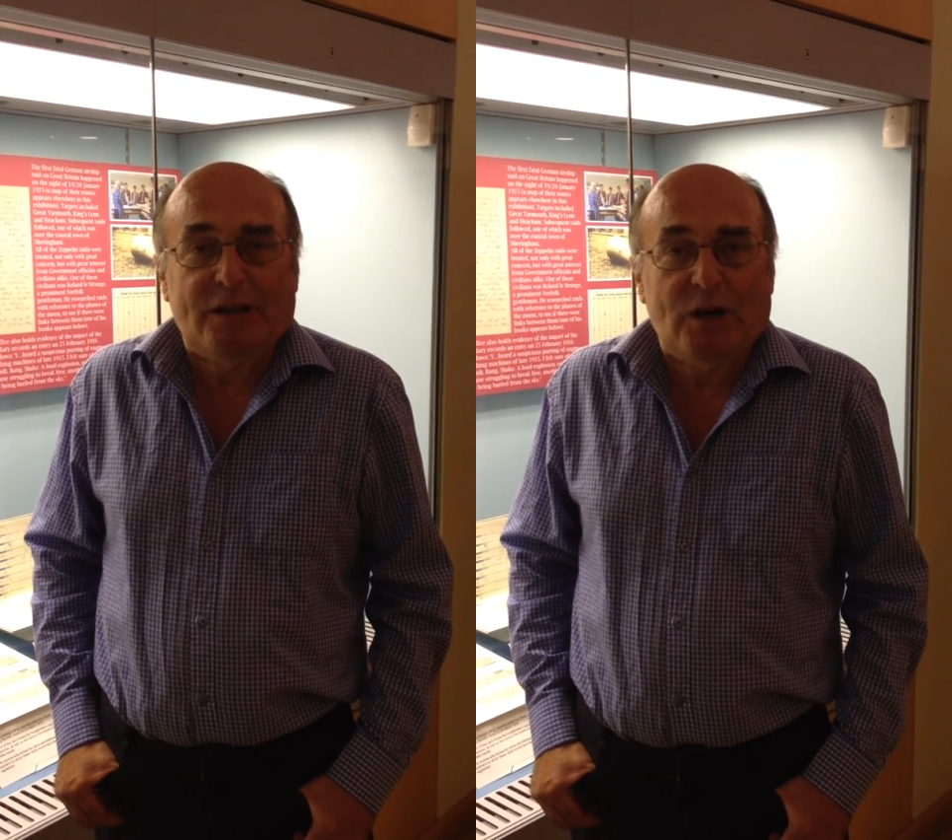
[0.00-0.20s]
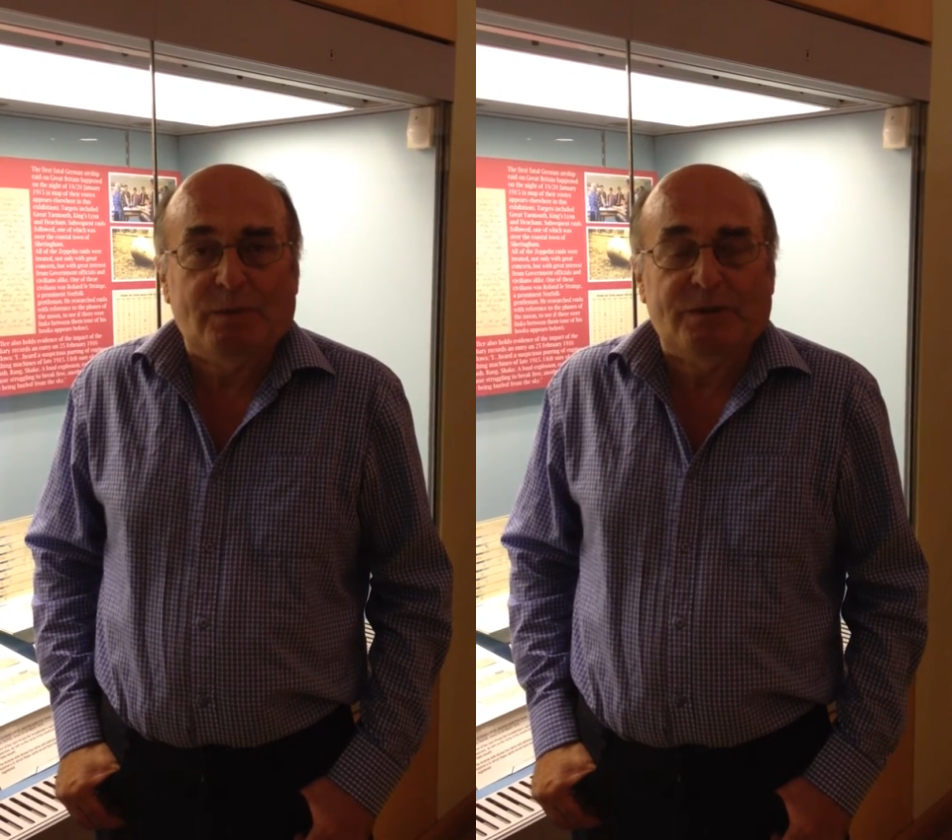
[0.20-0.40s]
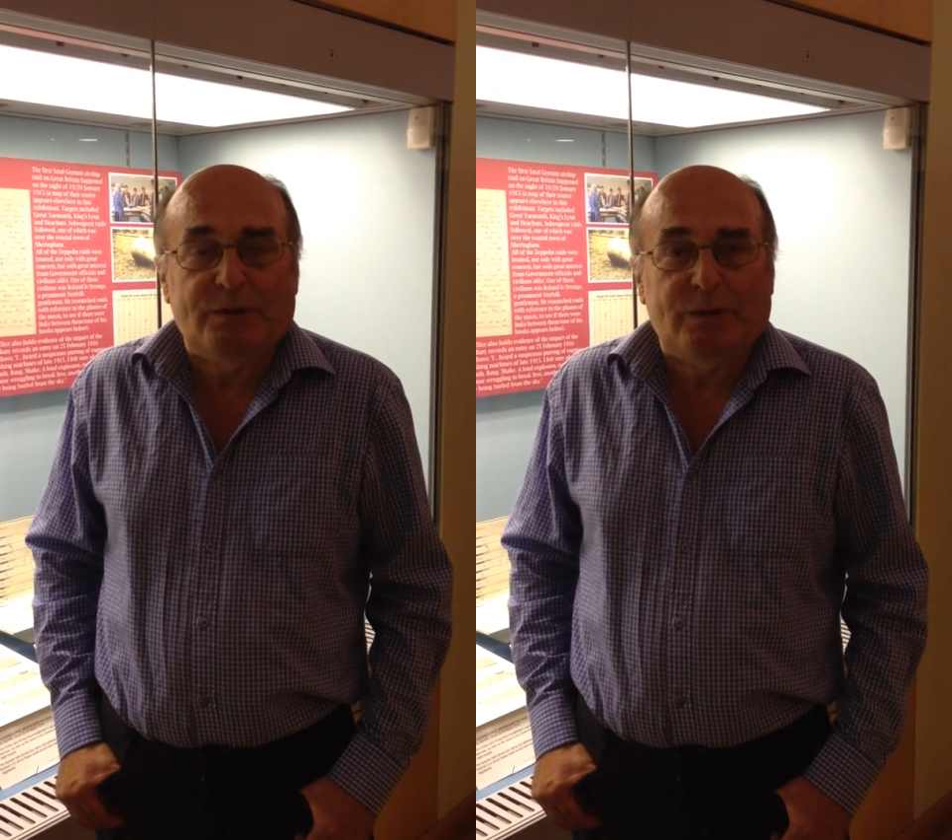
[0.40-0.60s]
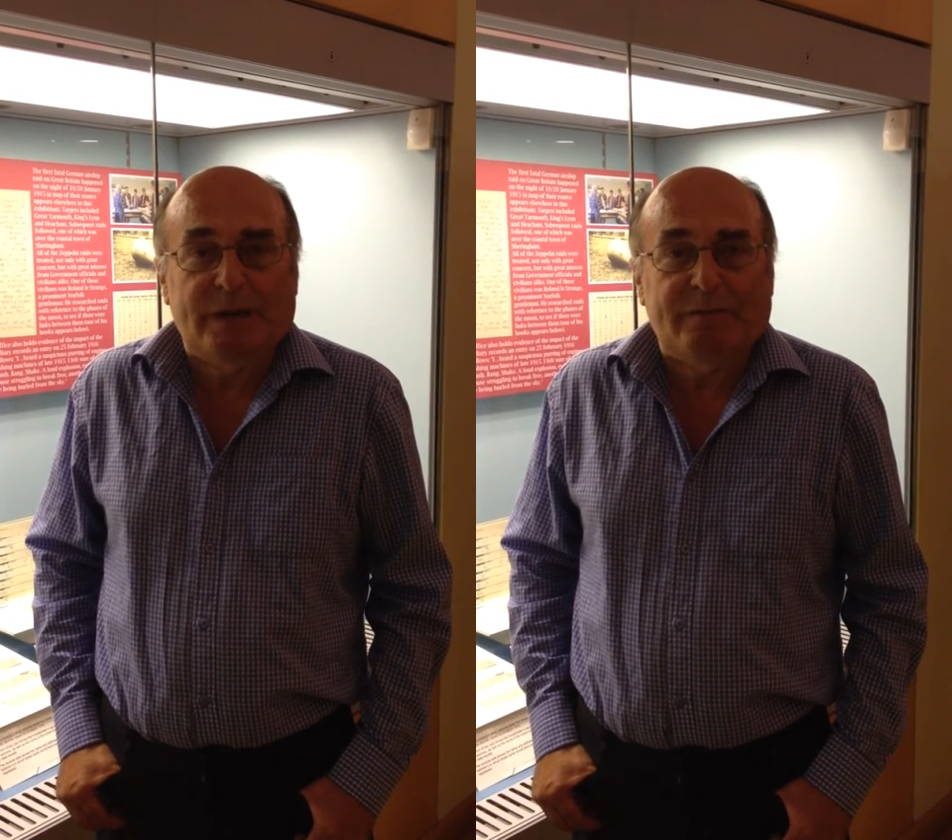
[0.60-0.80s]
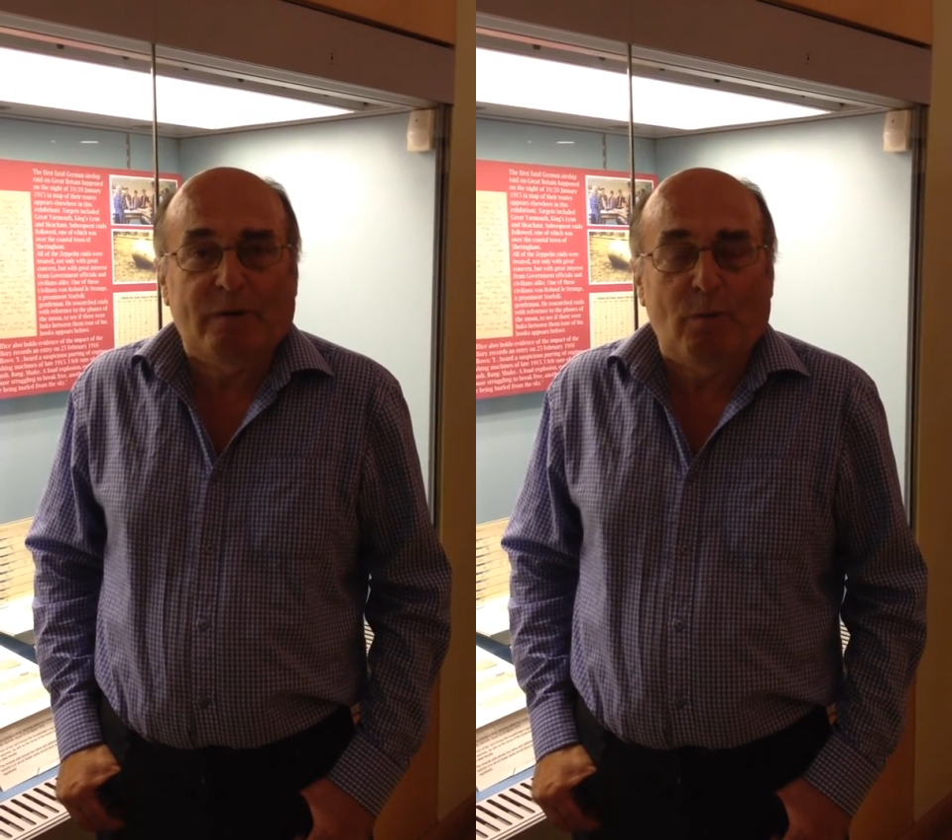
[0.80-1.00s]
homes during
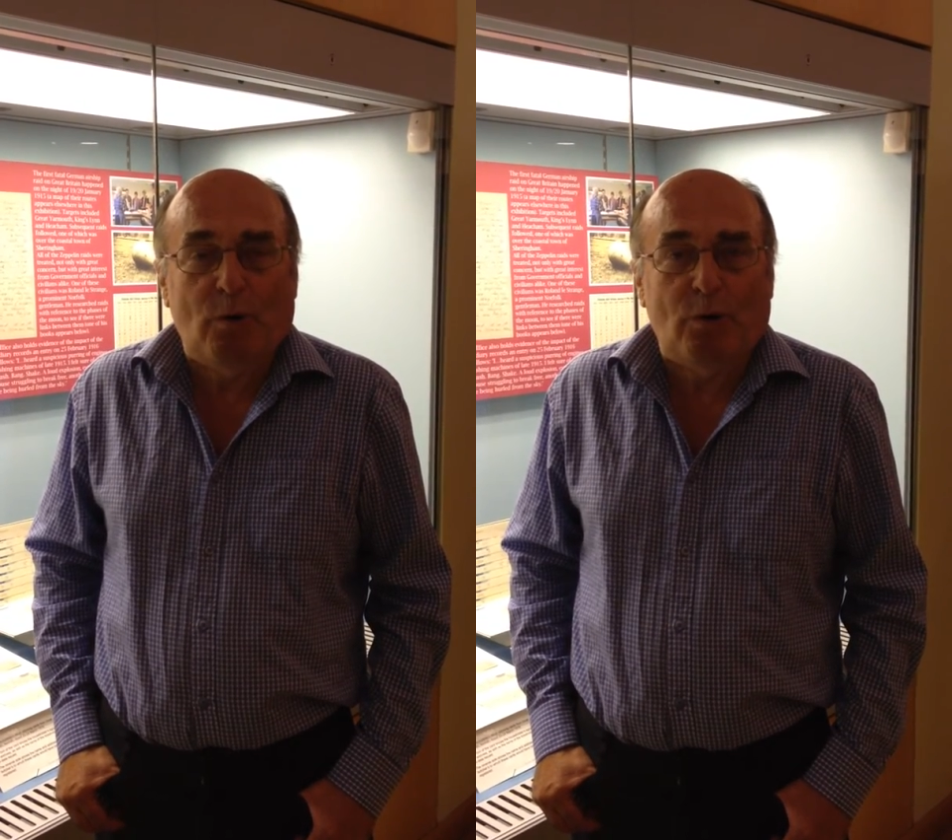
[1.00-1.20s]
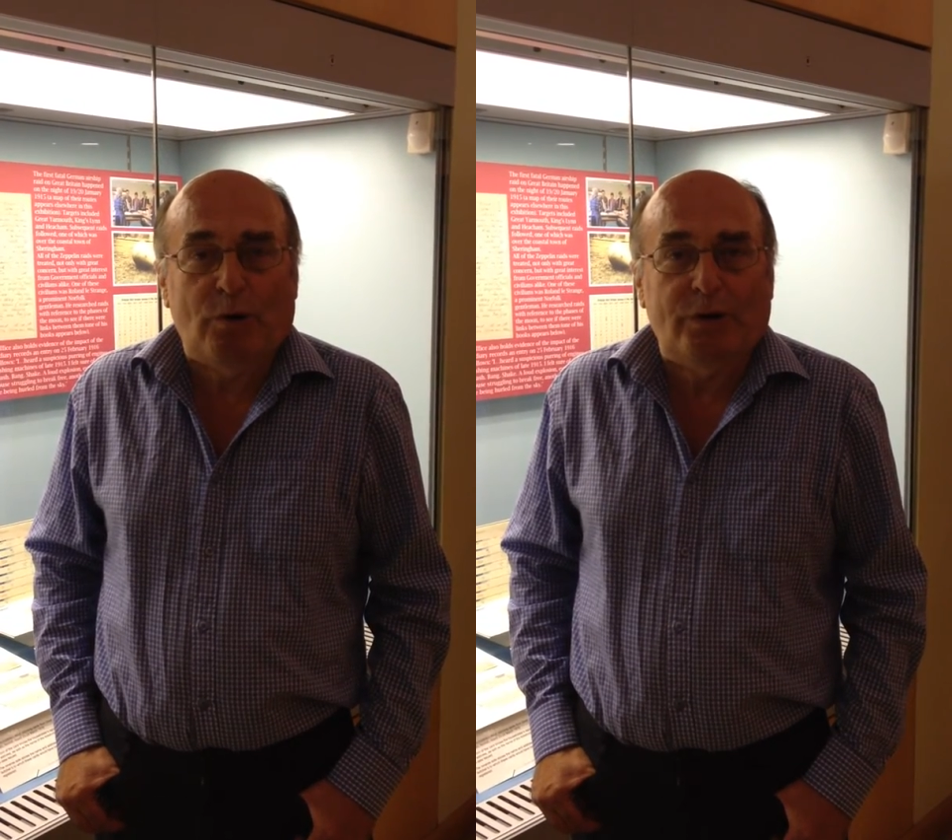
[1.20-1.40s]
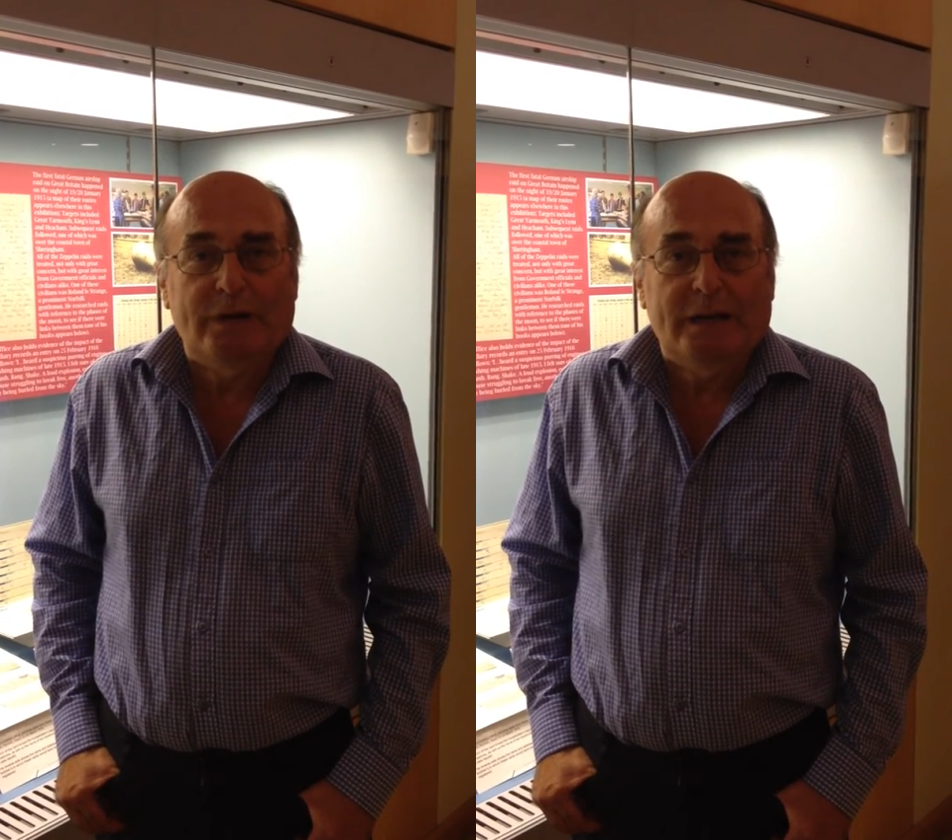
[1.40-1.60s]
the war.